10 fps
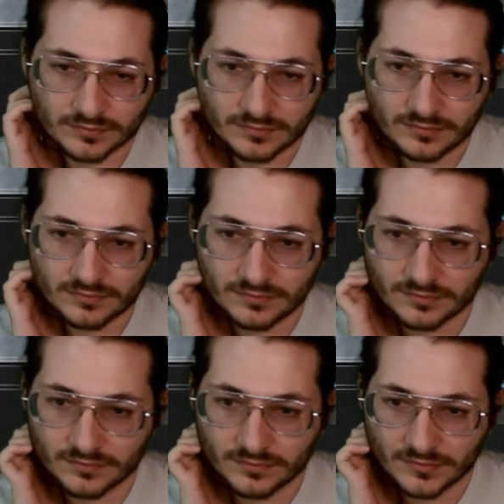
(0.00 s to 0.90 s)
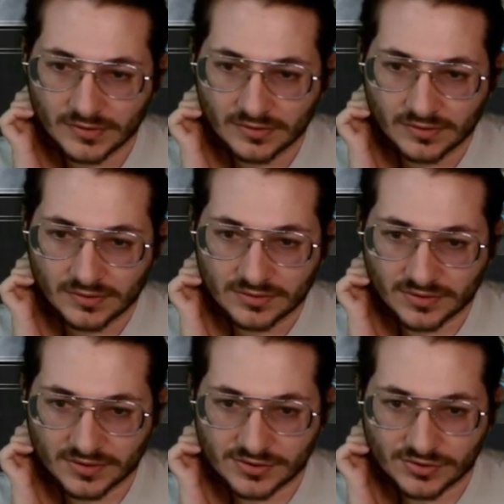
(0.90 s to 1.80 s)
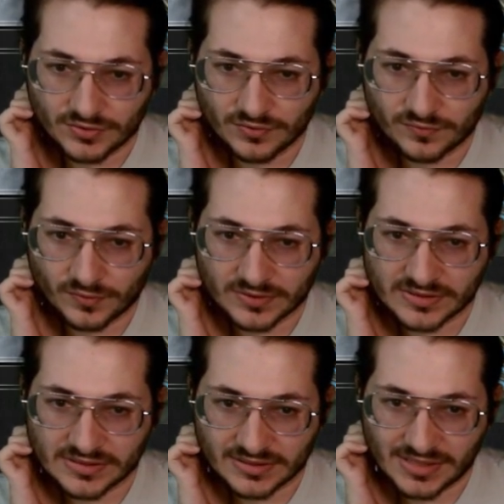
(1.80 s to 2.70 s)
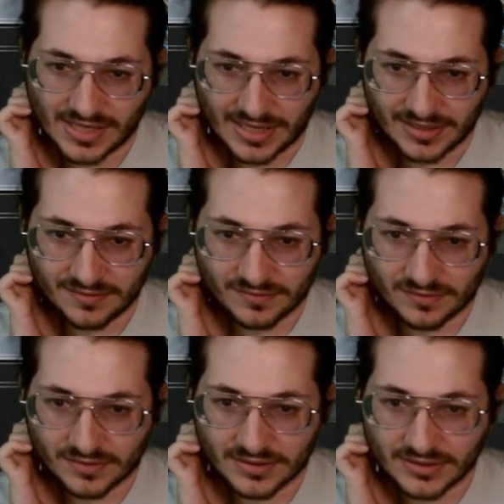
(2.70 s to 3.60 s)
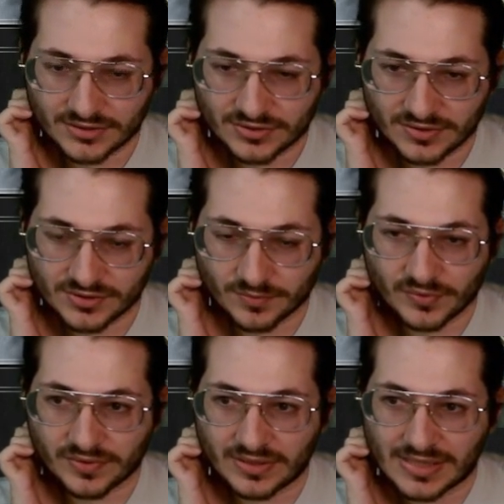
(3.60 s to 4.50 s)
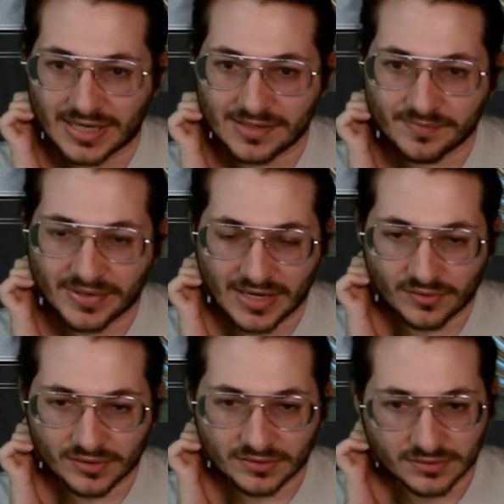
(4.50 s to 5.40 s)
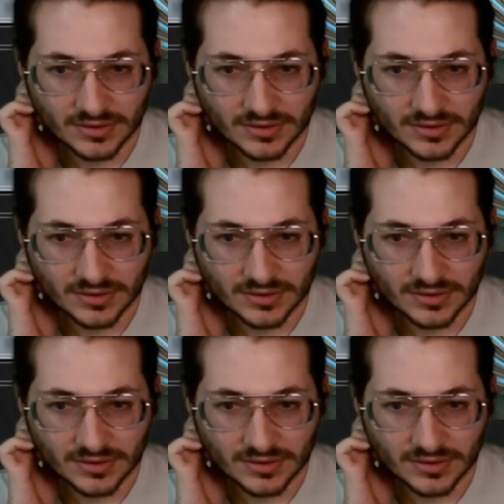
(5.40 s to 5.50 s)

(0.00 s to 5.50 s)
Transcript: So this is 2, 4, 6, 8 on each. So these are both 9 power.